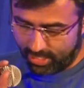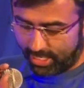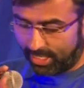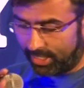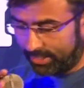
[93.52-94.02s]

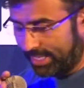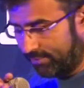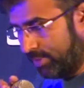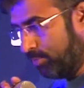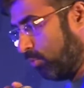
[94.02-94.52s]
Then
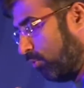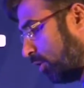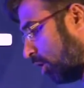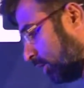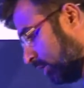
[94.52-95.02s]
we moved
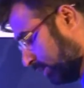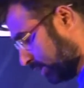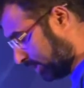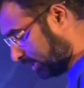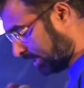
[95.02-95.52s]
on
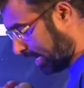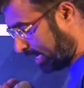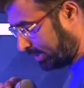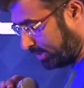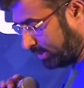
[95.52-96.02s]

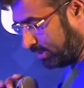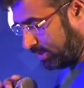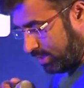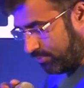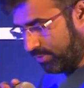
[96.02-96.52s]
and
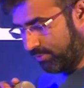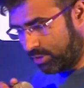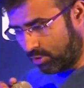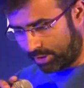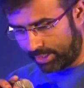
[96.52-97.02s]
we were
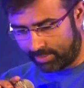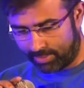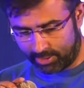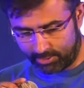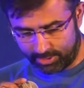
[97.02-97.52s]
talking
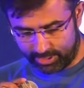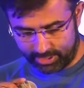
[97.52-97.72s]
about